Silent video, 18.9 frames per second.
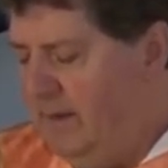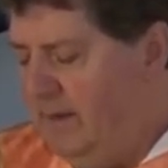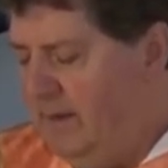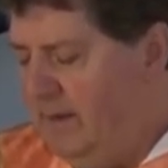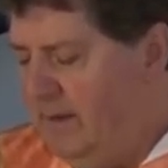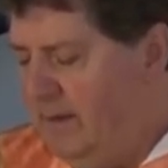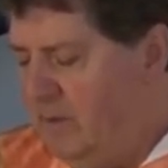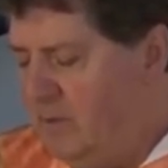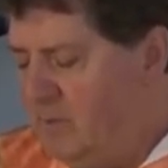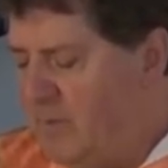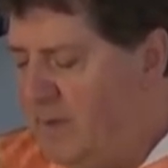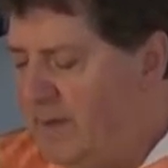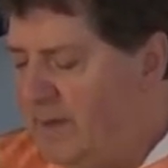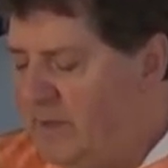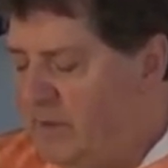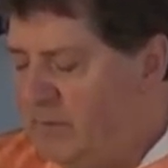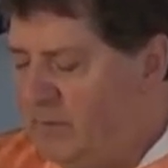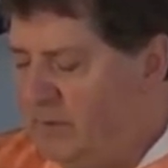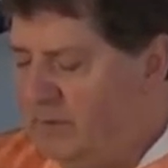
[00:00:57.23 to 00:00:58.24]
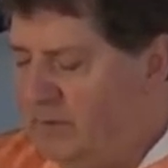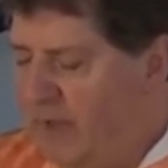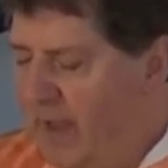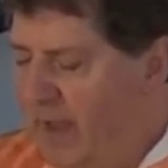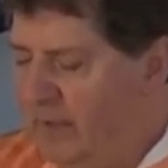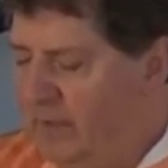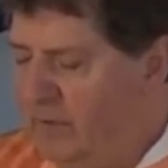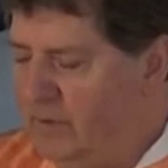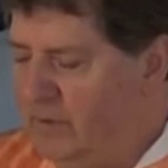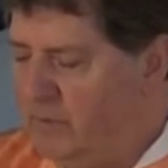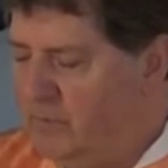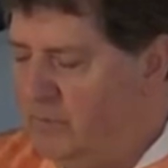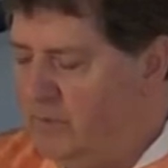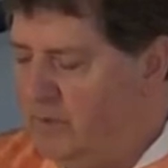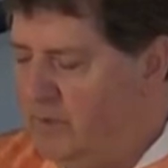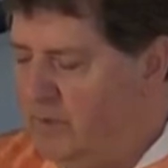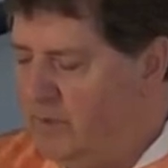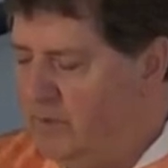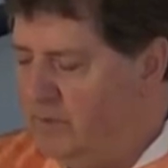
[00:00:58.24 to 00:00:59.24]
There's many different titles for
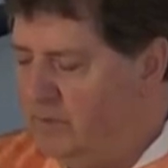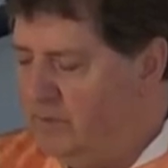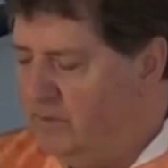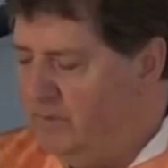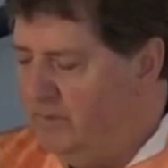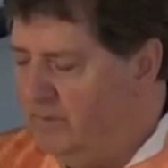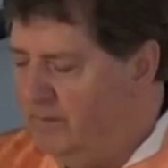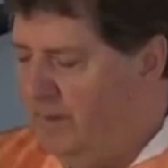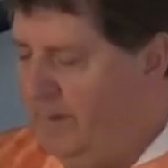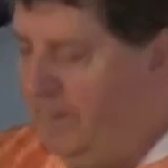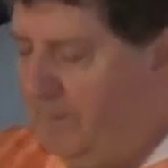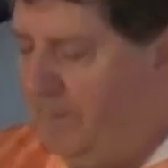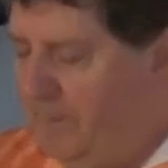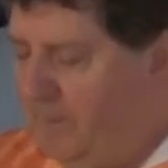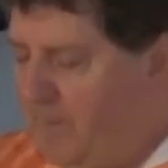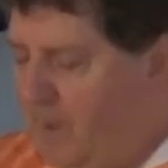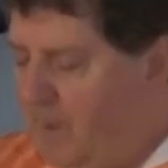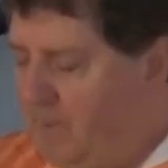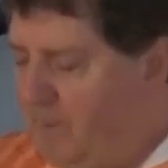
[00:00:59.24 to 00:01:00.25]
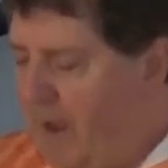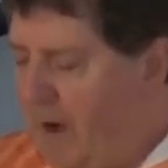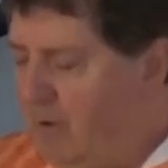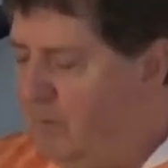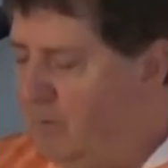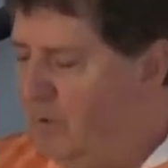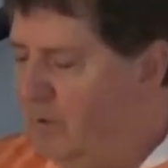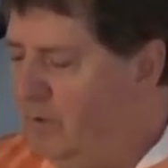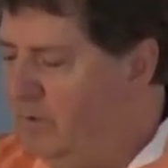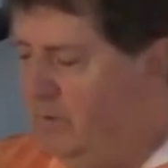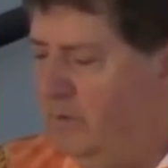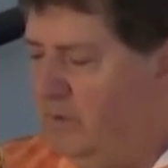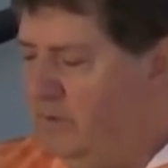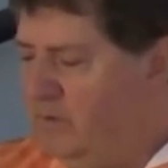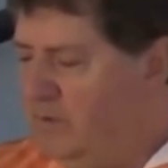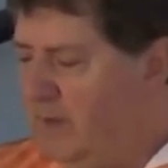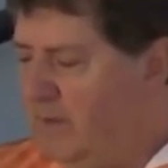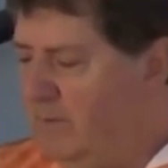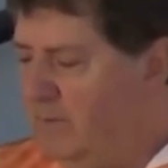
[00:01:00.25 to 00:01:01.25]
this parable.
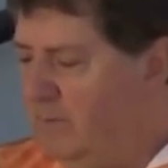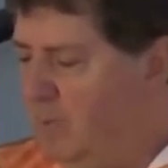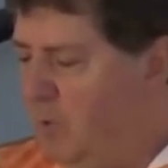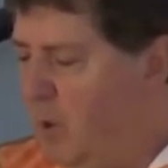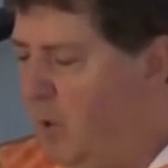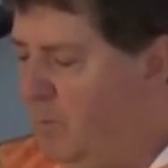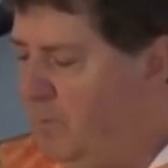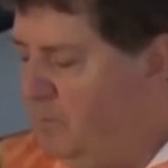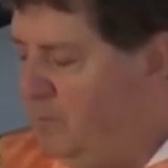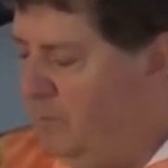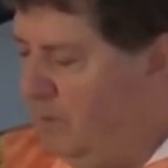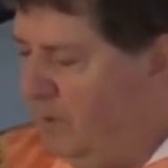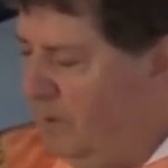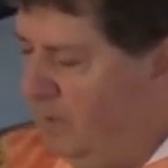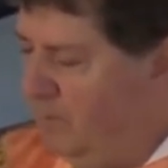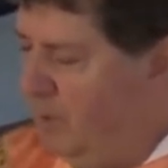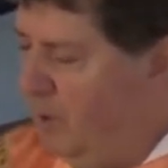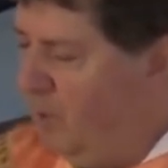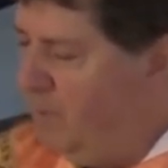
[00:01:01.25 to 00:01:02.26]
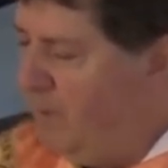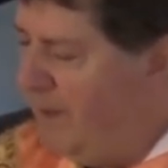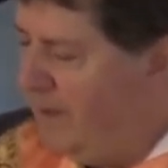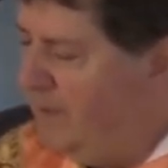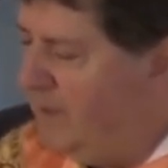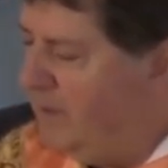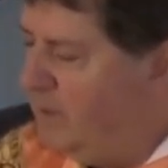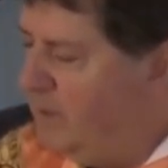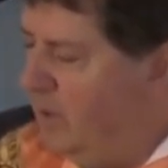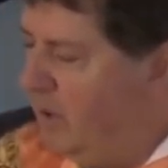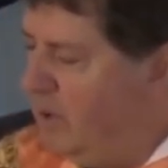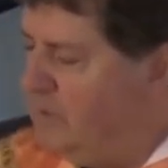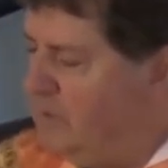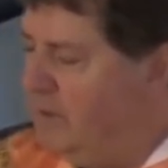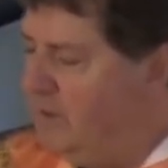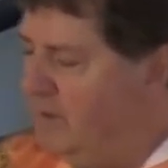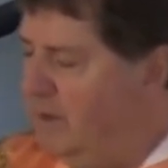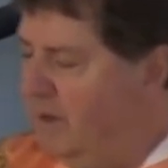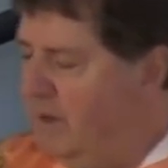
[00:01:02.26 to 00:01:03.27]
Saint Pope, uh, Pope Benedict calls
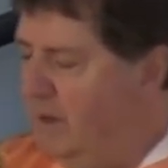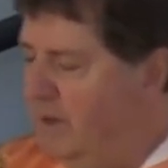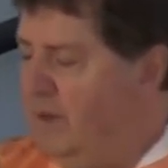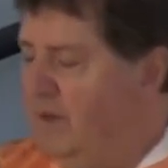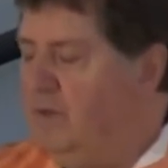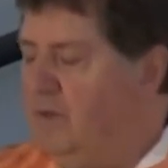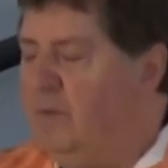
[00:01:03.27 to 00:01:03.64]
it the